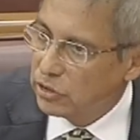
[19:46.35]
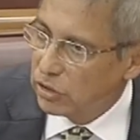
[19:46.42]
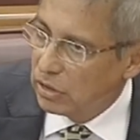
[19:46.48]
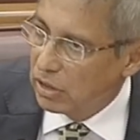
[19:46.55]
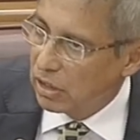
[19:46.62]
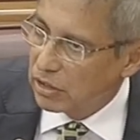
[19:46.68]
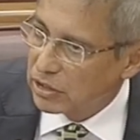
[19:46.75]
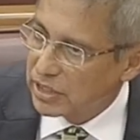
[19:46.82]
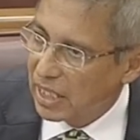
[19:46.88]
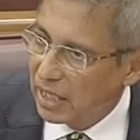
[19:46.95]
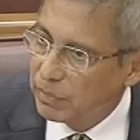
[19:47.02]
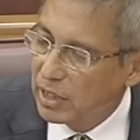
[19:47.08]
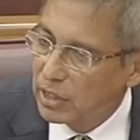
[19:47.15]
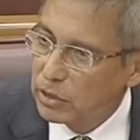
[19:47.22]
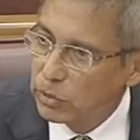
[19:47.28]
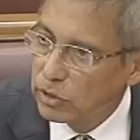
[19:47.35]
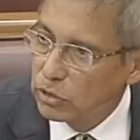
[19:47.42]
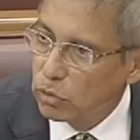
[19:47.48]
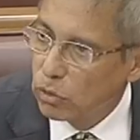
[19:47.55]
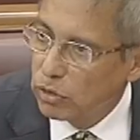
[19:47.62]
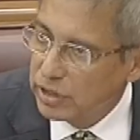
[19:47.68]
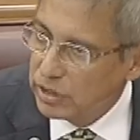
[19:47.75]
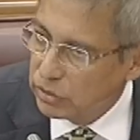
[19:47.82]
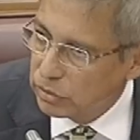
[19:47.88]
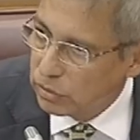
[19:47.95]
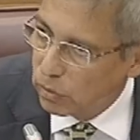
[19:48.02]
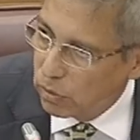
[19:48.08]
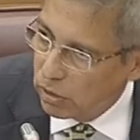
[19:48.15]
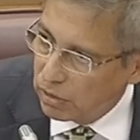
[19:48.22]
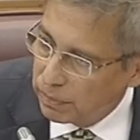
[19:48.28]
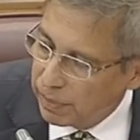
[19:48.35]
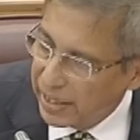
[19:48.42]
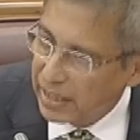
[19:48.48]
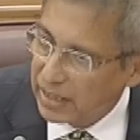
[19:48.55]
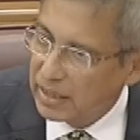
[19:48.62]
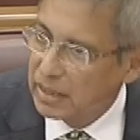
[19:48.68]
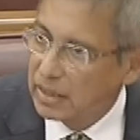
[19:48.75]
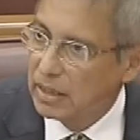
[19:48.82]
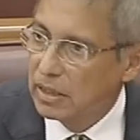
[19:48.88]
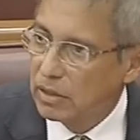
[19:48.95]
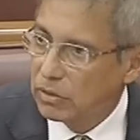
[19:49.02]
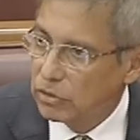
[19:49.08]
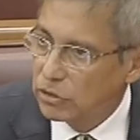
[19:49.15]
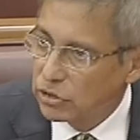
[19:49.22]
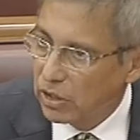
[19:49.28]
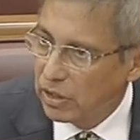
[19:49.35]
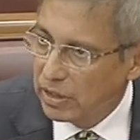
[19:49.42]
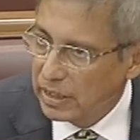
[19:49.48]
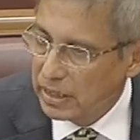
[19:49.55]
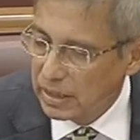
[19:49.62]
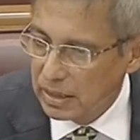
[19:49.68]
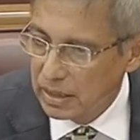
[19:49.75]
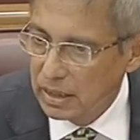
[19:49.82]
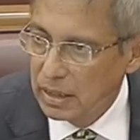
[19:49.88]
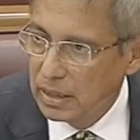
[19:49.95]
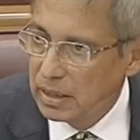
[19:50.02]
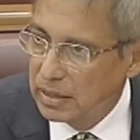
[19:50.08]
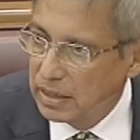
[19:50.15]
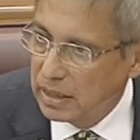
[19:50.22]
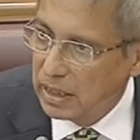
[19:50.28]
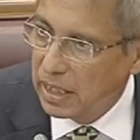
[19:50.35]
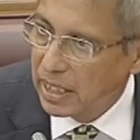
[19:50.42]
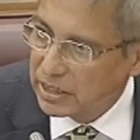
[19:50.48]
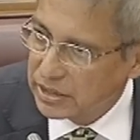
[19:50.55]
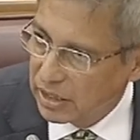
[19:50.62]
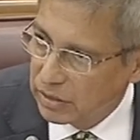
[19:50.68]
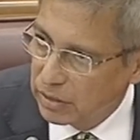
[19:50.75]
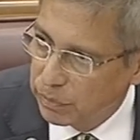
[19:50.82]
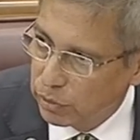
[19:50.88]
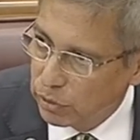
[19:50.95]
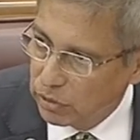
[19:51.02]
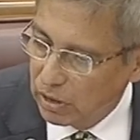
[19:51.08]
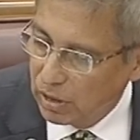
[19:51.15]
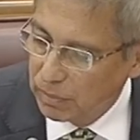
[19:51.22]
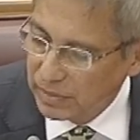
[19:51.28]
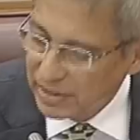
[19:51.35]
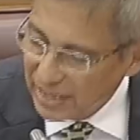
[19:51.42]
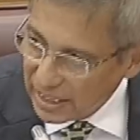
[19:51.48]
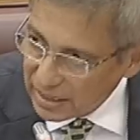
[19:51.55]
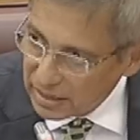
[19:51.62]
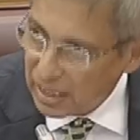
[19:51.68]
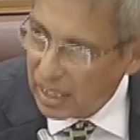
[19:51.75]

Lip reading: You mentioned last time that you were talking to the World Bank concerning the extended program.